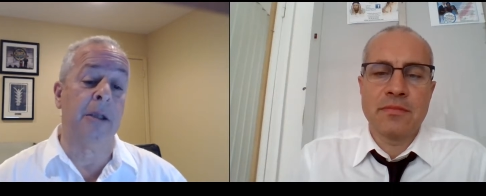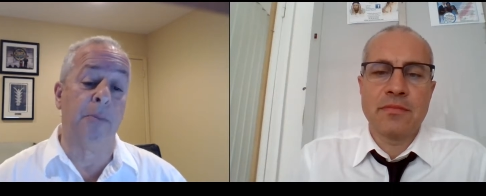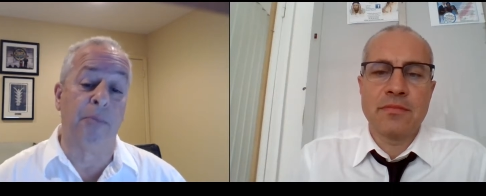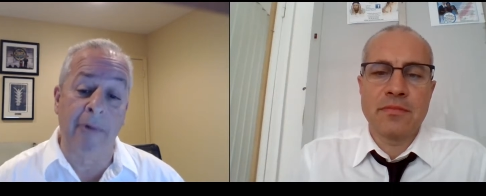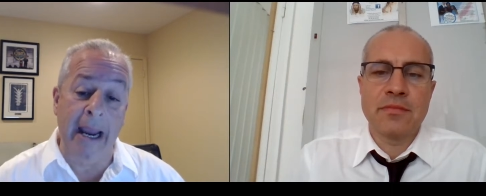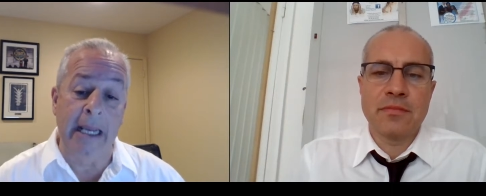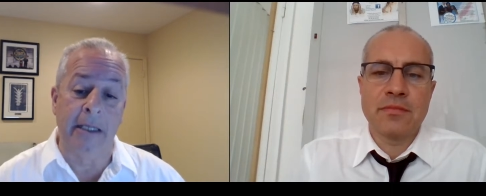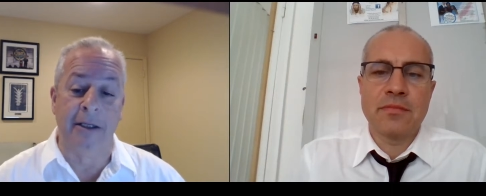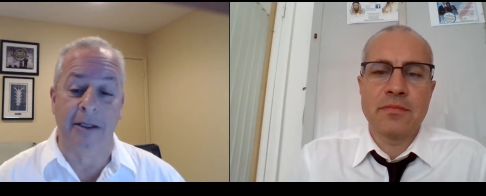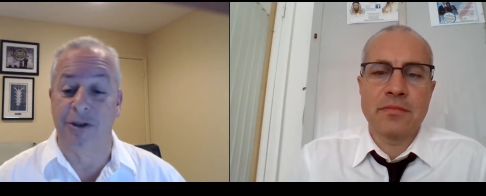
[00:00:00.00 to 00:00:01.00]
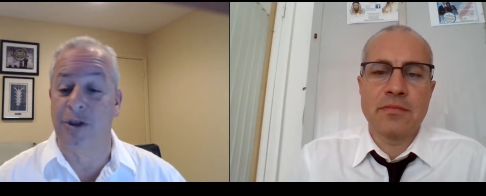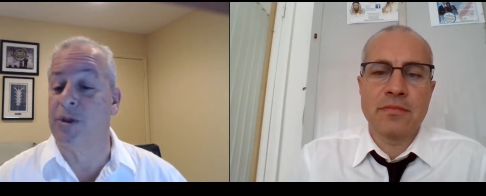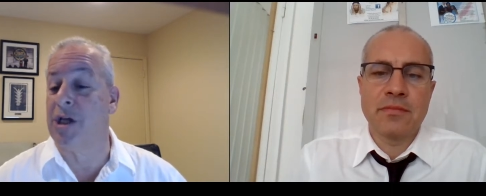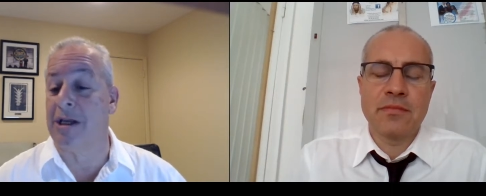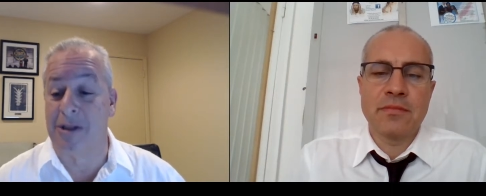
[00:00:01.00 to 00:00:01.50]
Speaker 1: the brain to
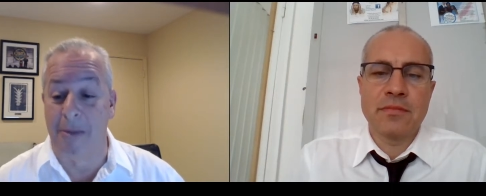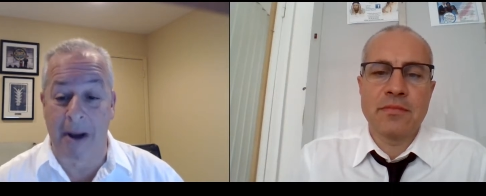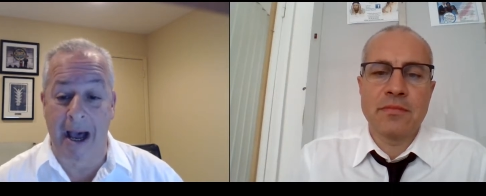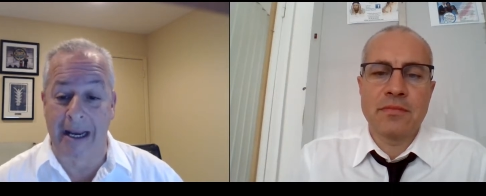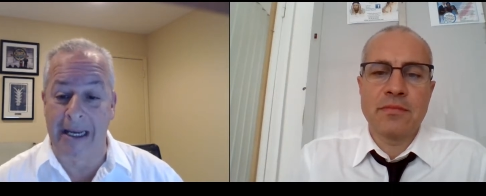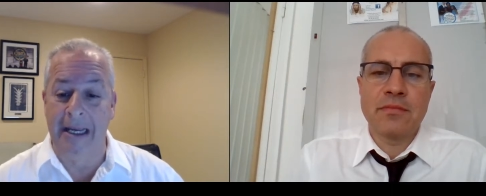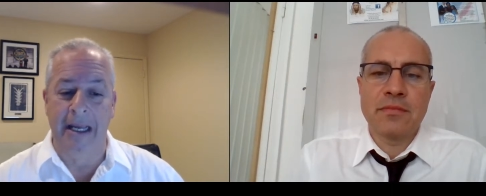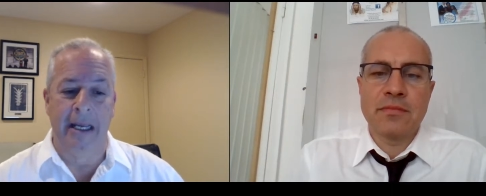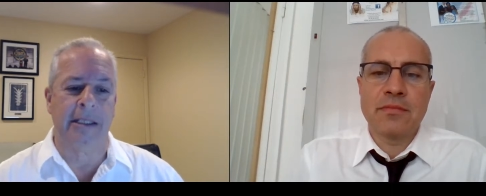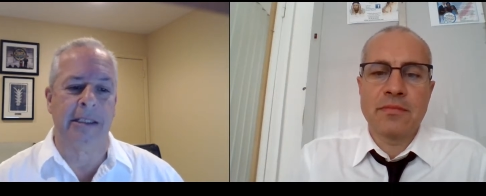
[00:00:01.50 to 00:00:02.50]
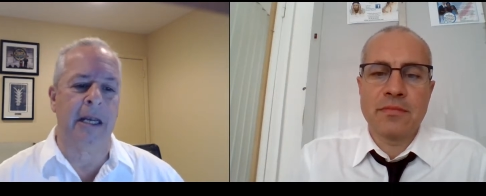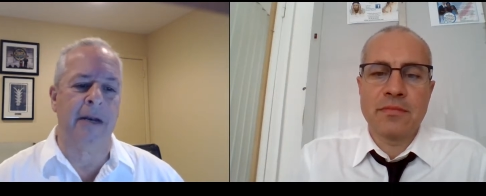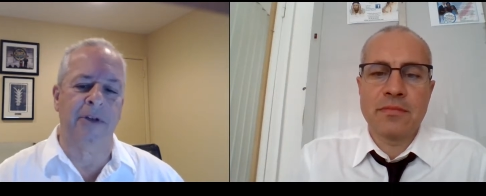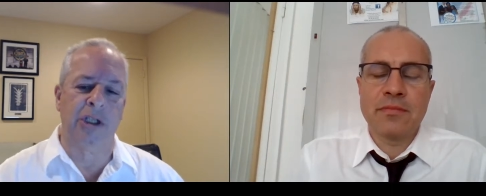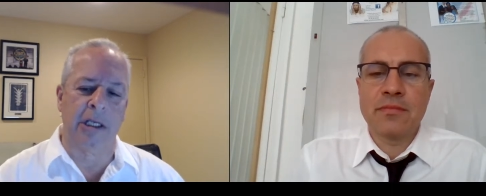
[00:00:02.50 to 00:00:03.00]
adjust the body instead of
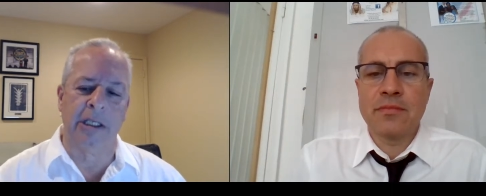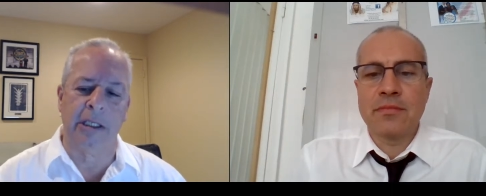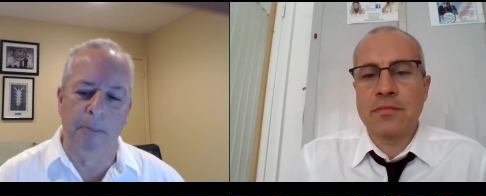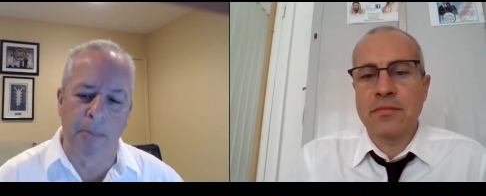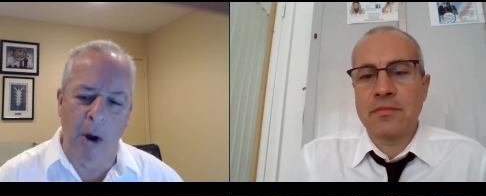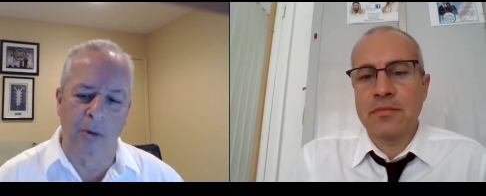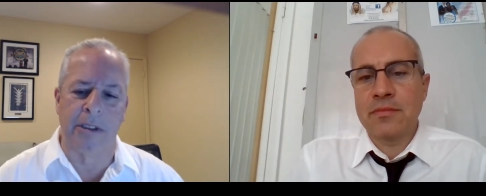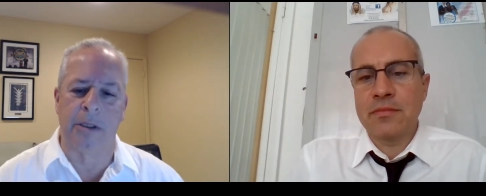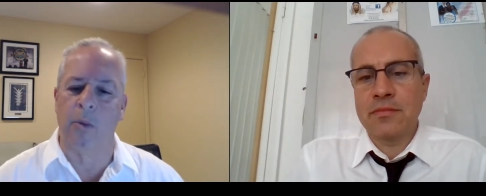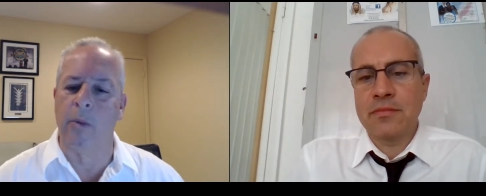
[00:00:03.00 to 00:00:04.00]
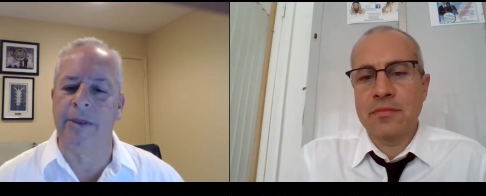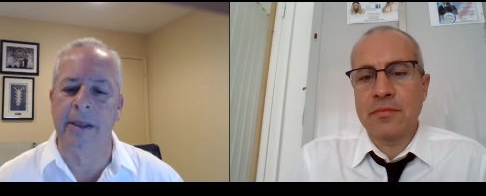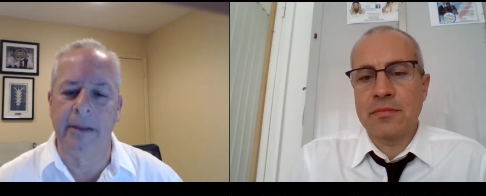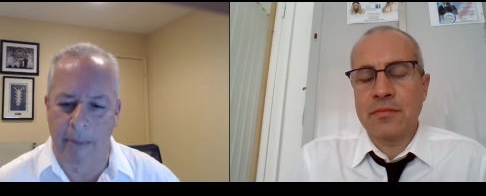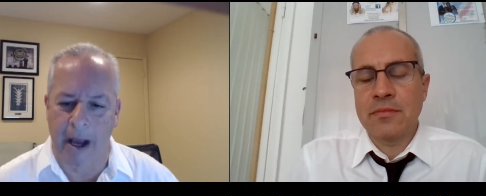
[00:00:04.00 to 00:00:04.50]
adjusting the bones
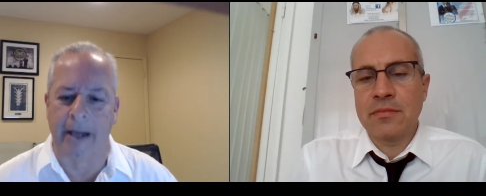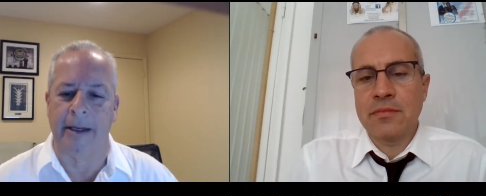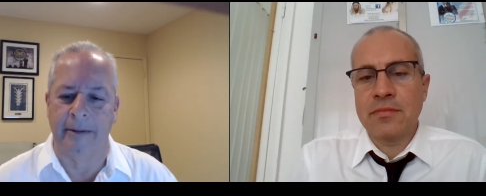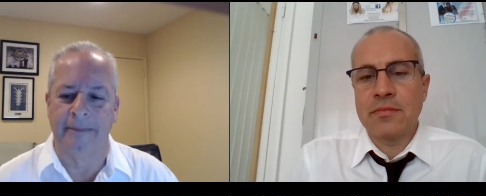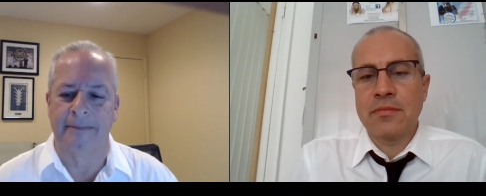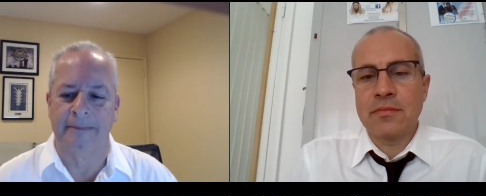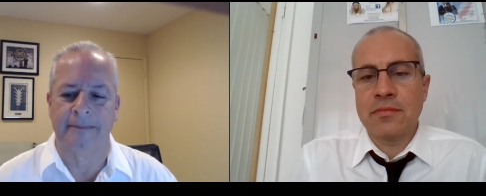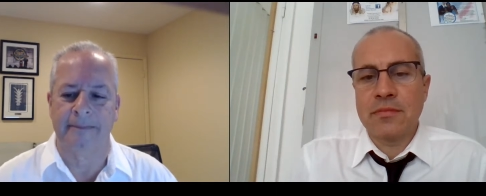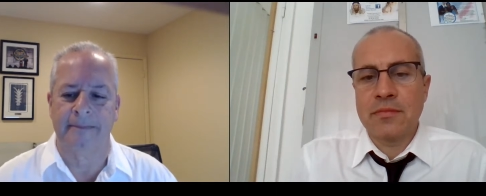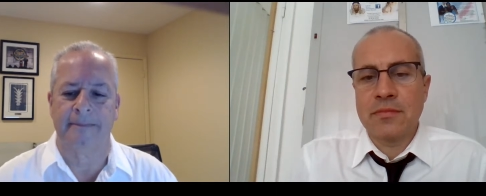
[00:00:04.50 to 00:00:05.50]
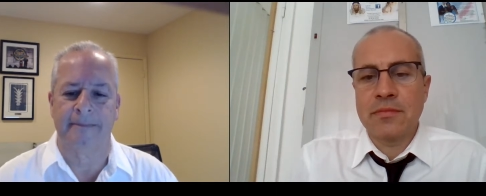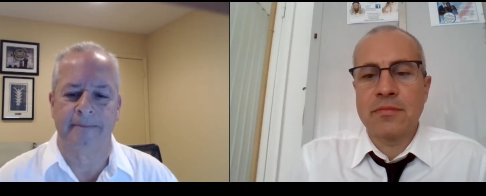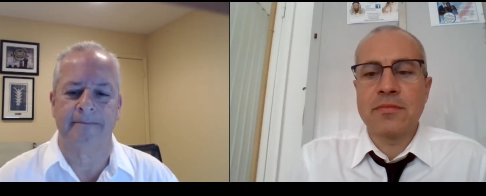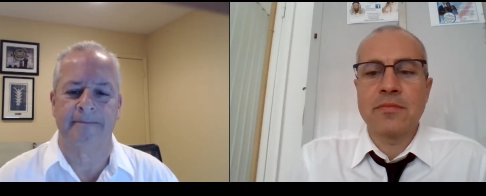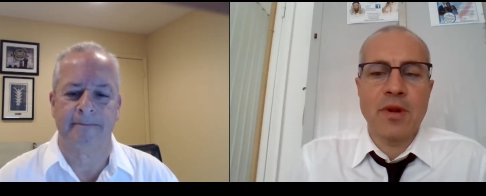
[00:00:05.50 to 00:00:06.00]
within the body.
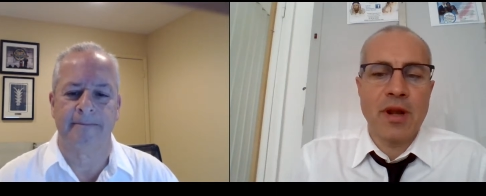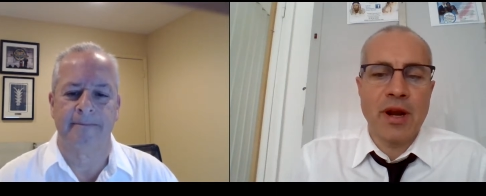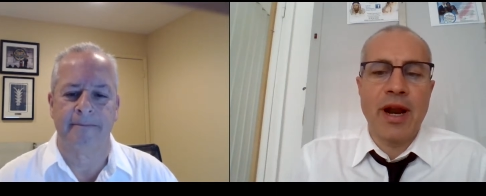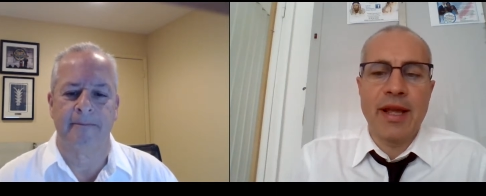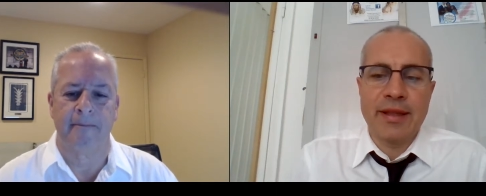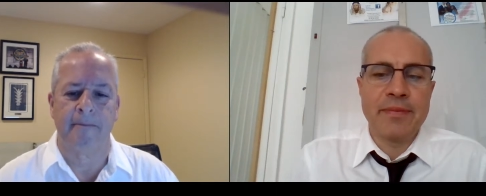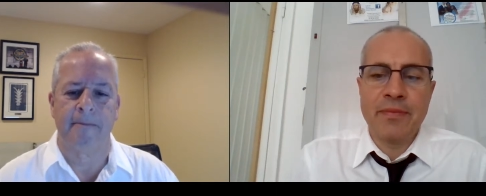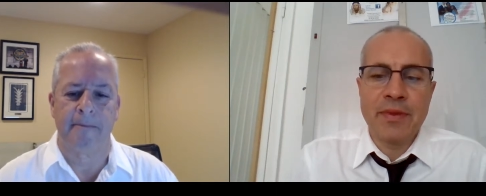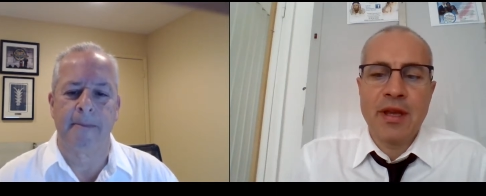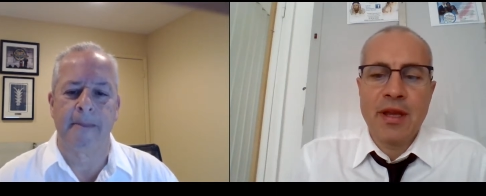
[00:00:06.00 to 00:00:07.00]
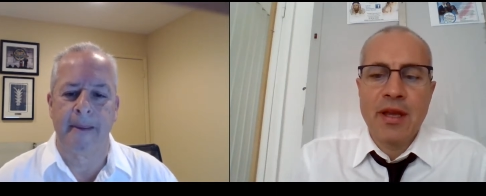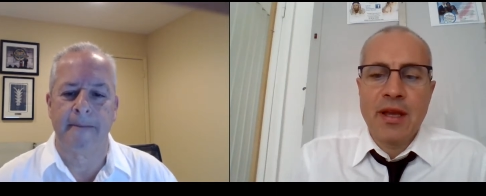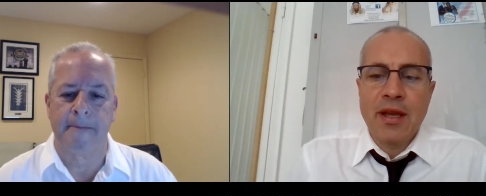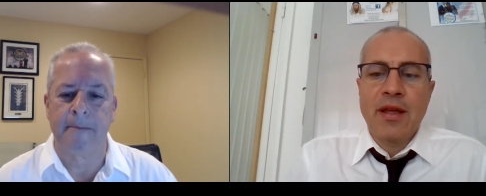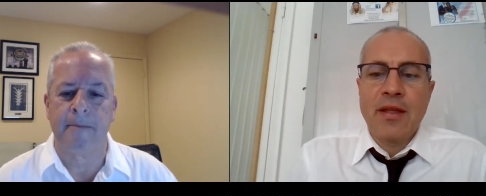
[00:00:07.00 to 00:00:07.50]
Speaker 2: Great.
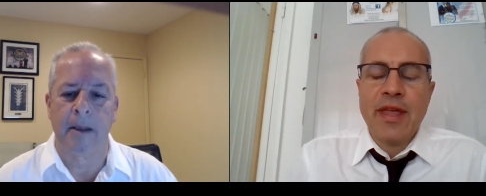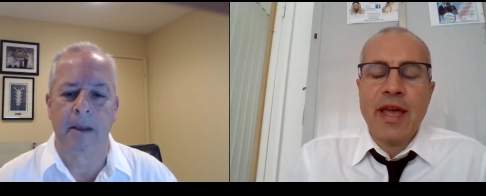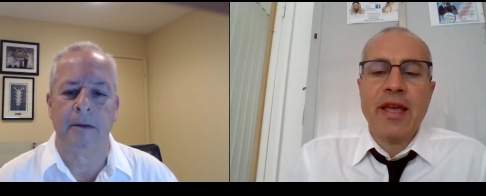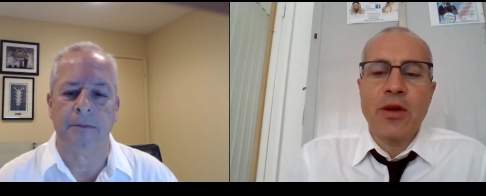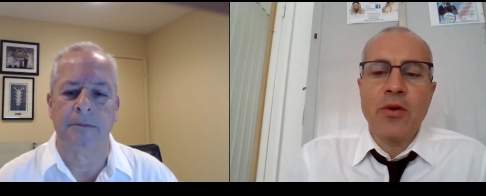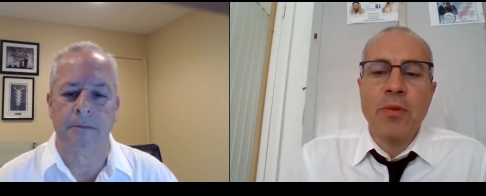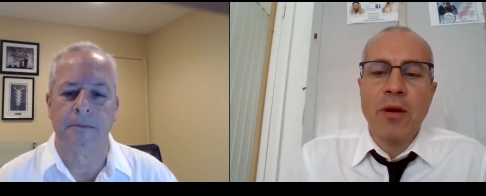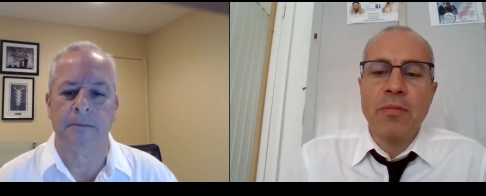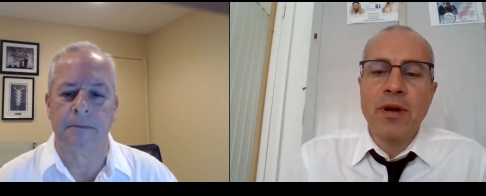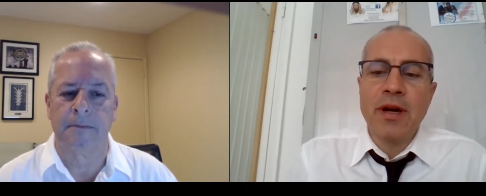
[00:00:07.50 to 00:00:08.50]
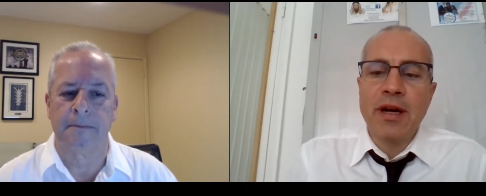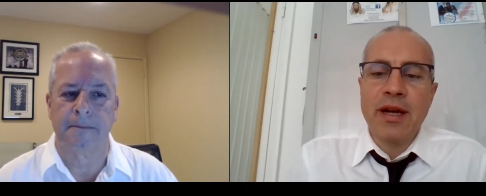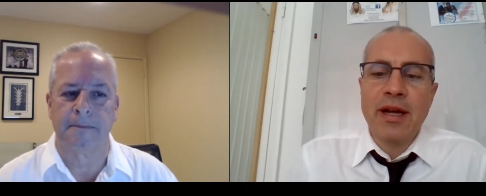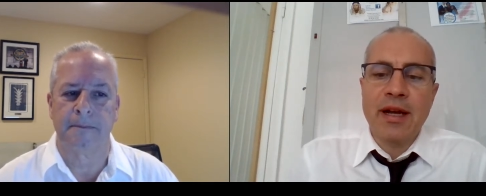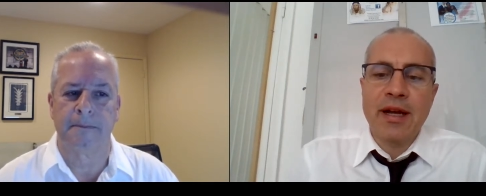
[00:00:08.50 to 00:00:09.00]
Thank you, Bob. Uh,
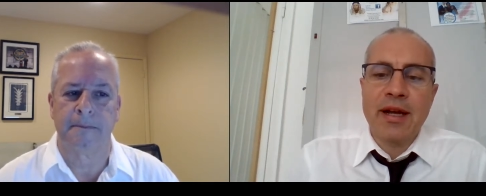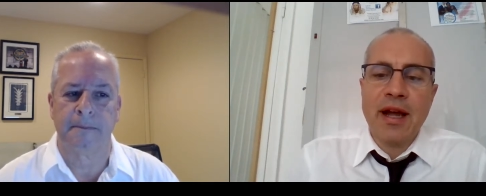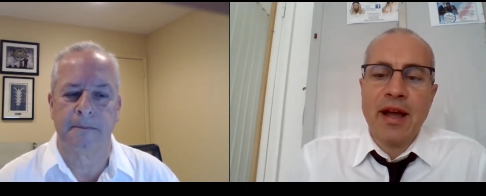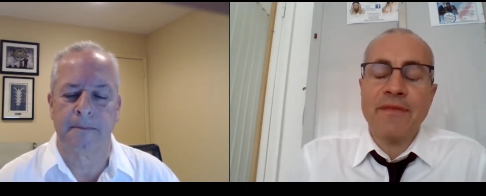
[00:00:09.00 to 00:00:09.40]
I,